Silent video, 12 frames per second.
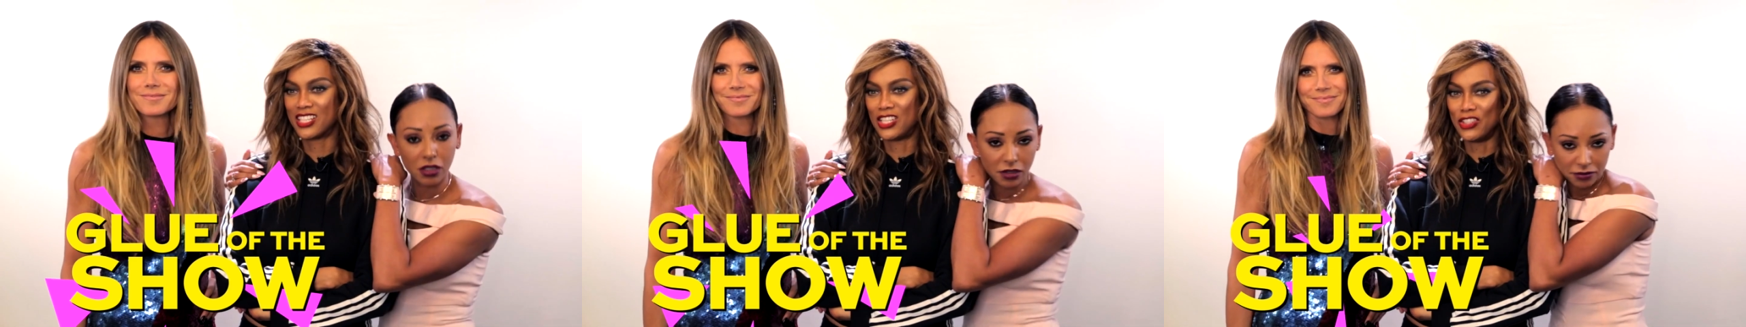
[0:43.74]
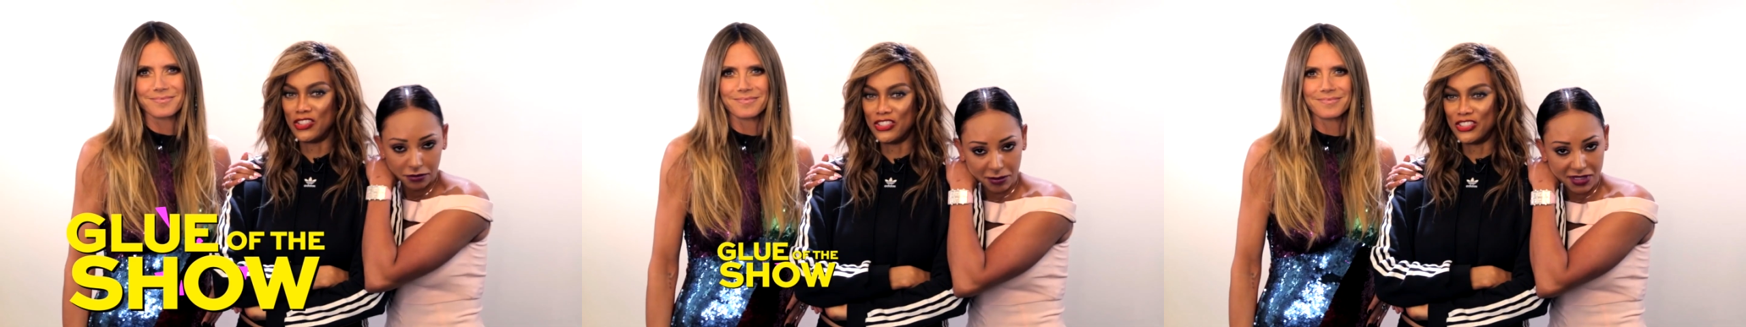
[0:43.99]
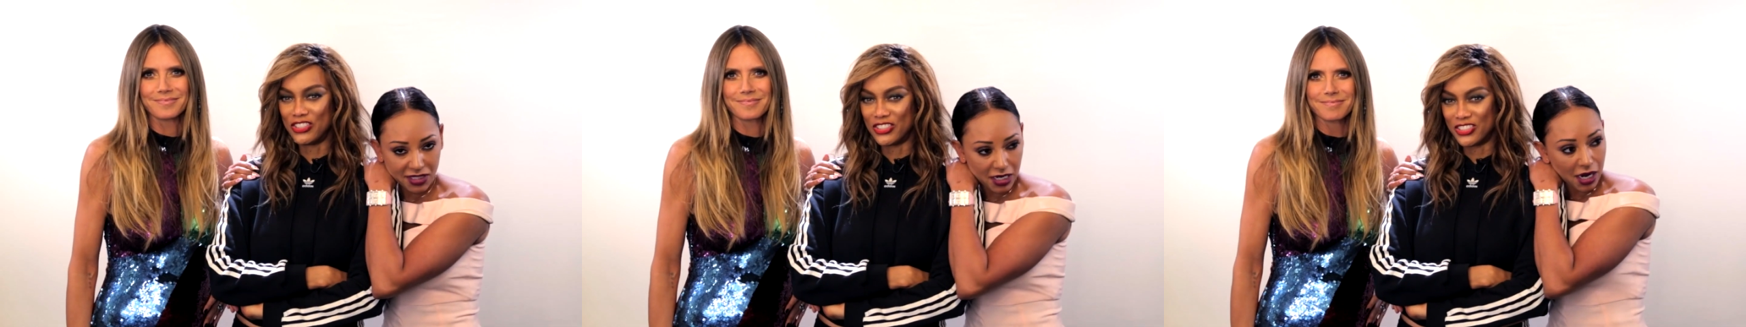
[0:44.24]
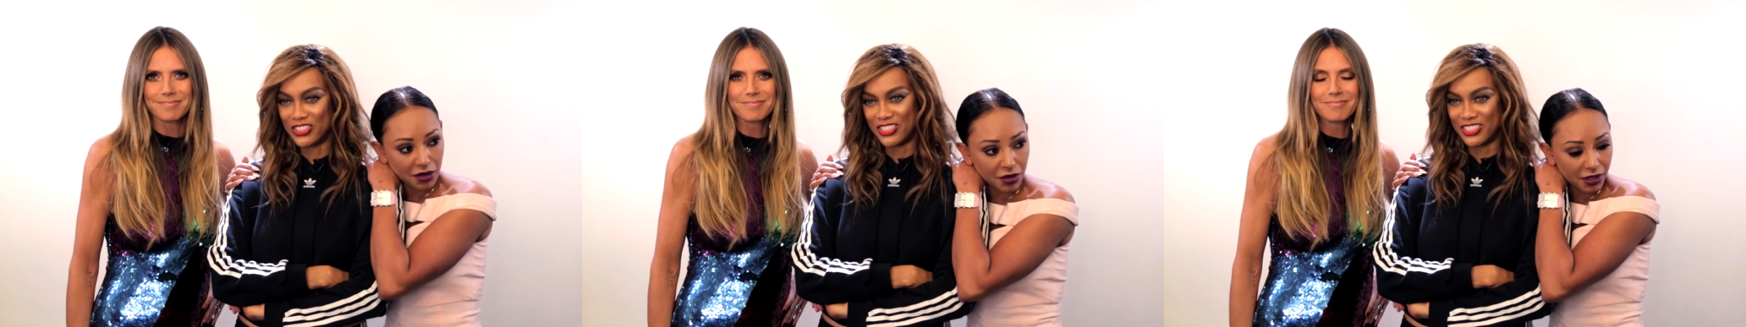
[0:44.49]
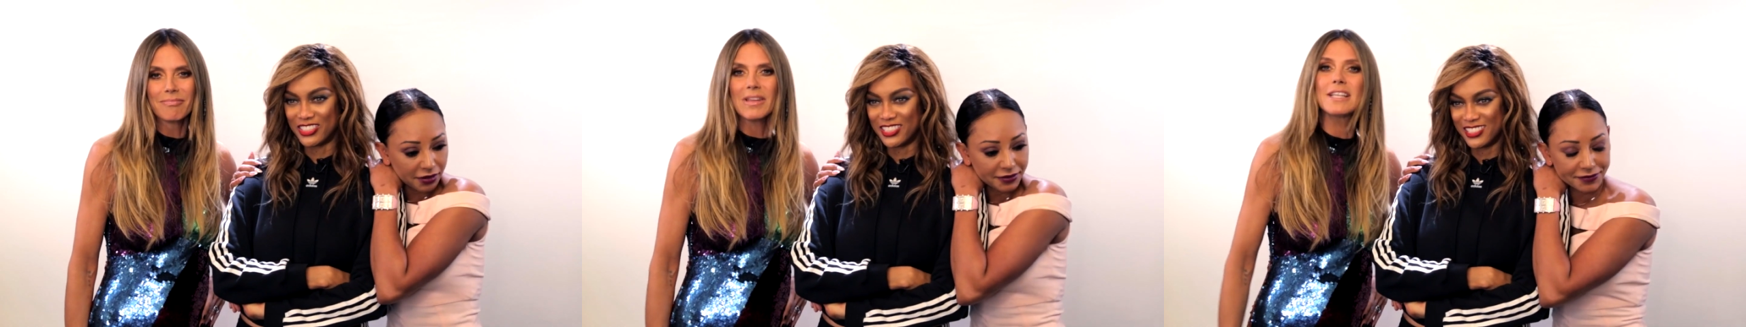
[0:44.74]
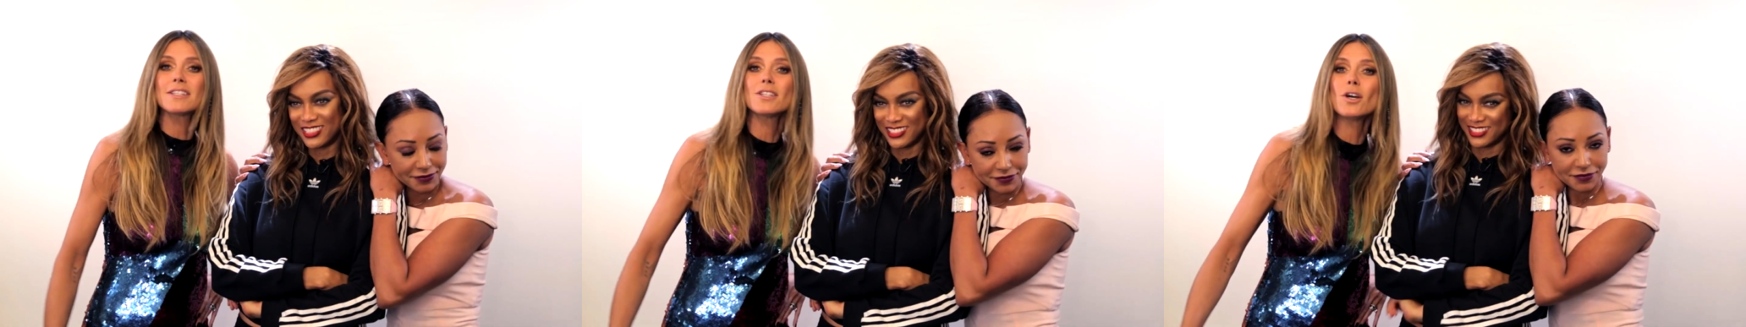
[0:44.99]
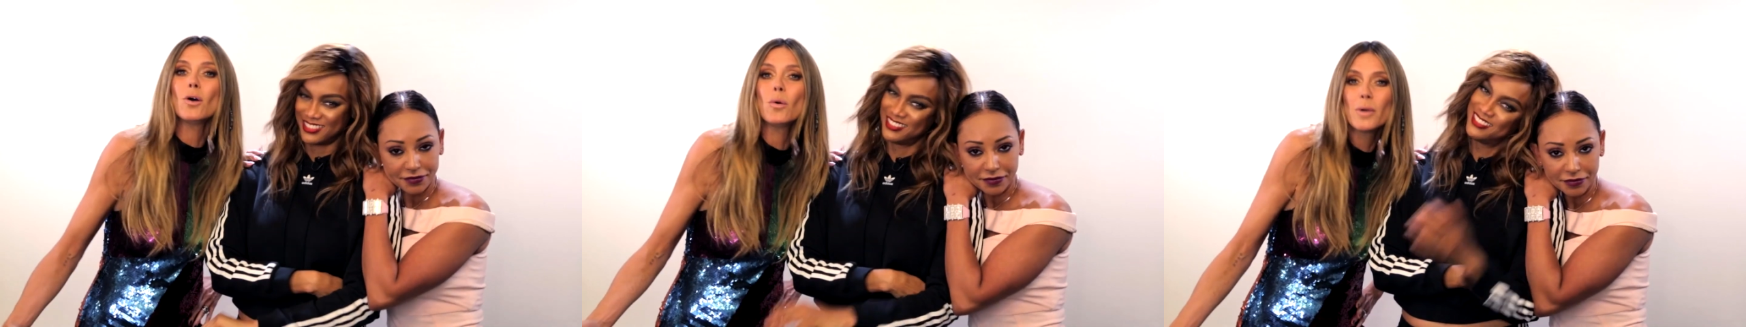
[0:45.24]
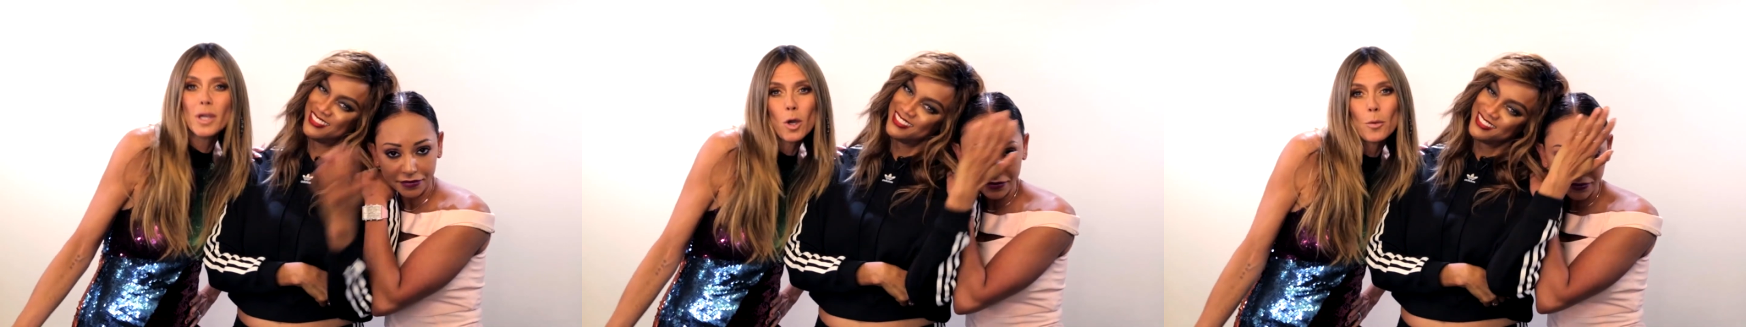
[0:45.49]
Speaker 1: Glue. Glue. So
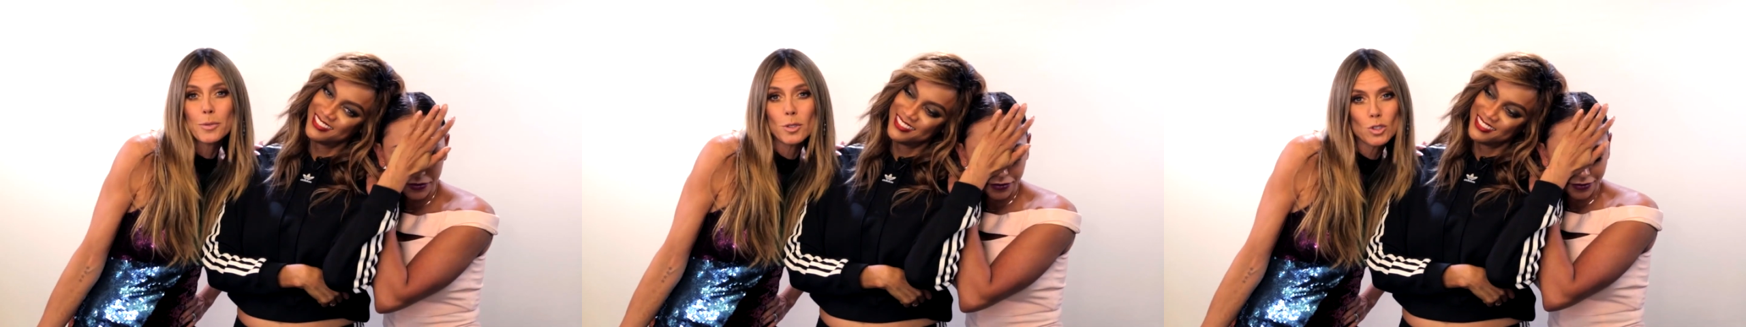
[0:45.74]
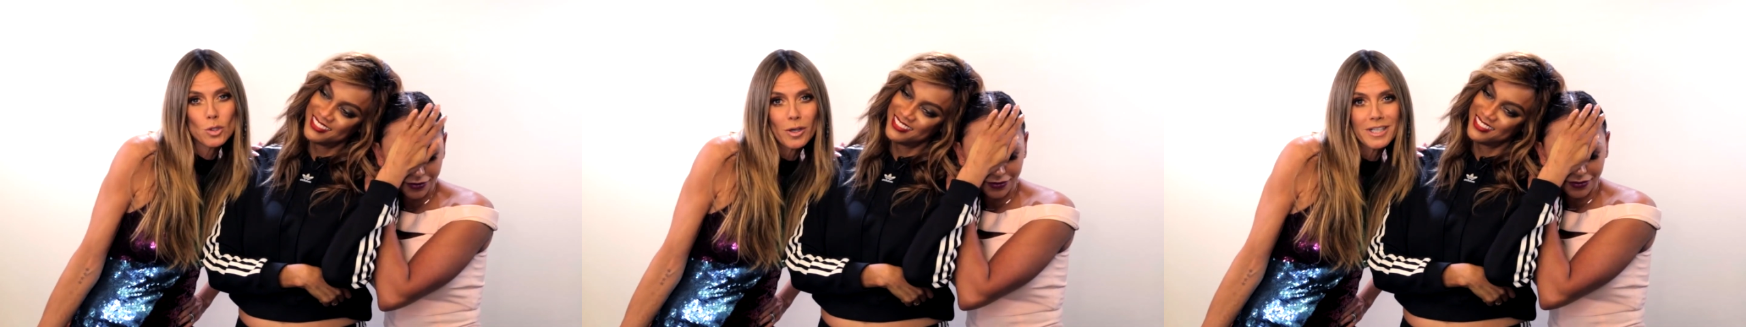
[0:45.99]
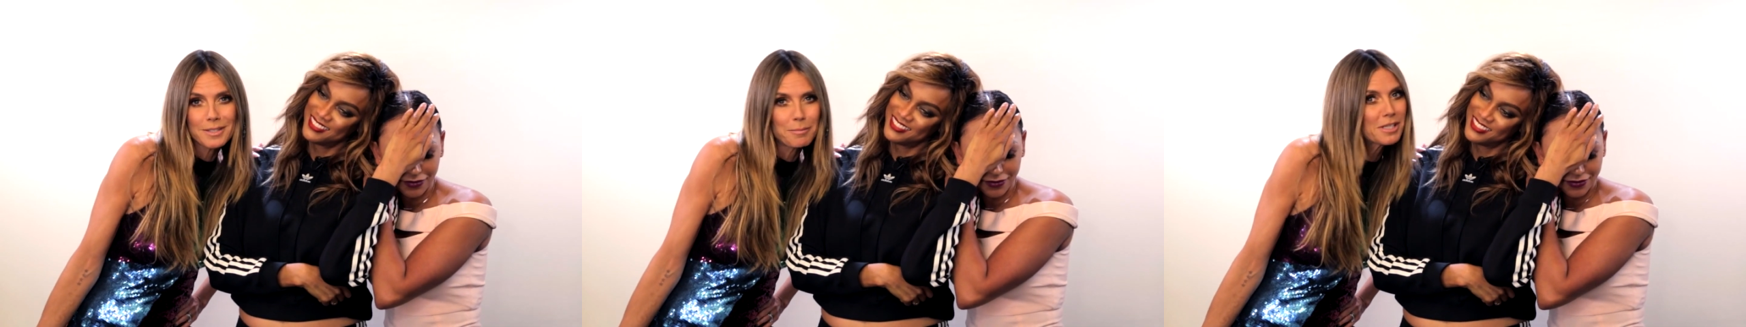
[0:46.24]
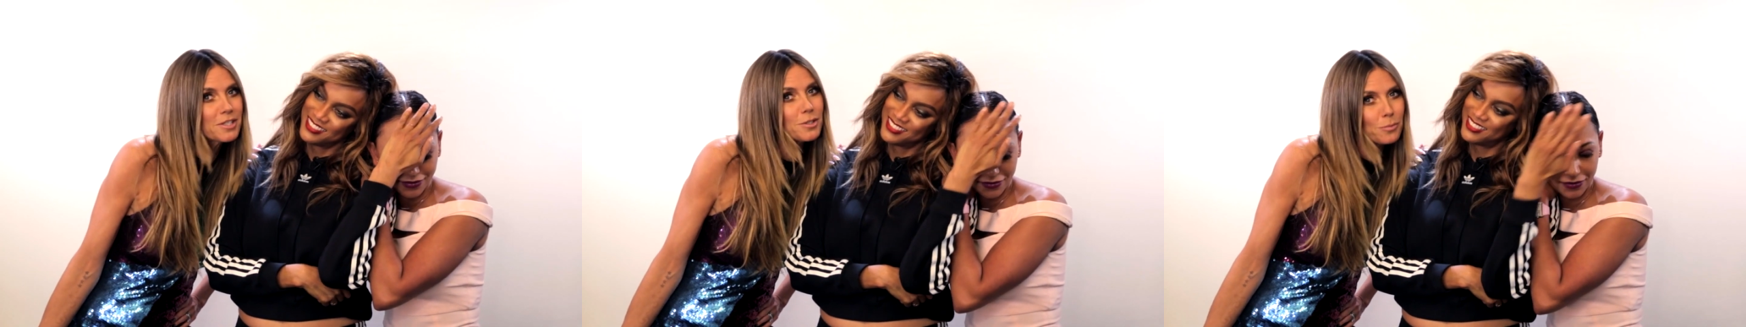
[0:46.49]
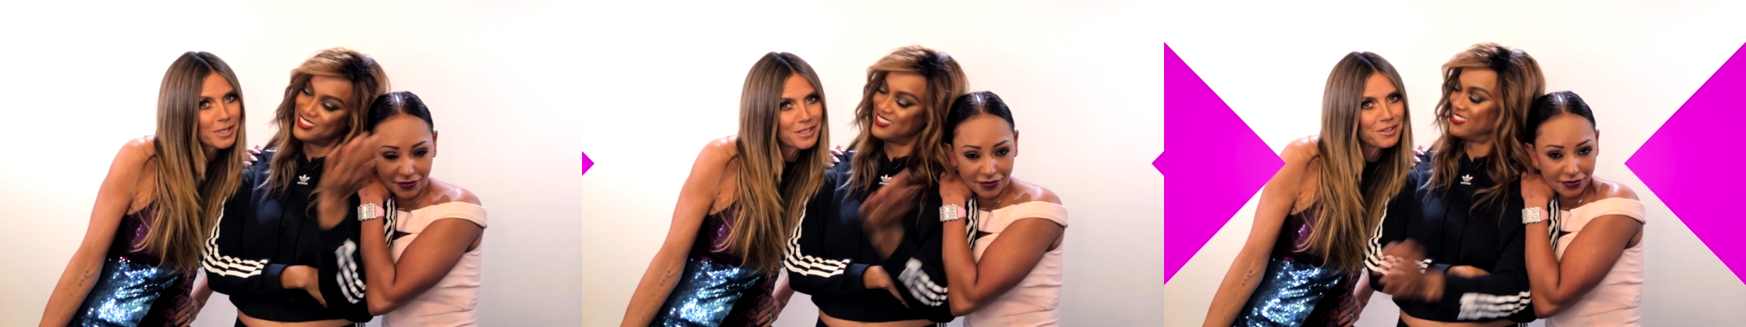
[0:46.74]
we hope you enjoyed as much as we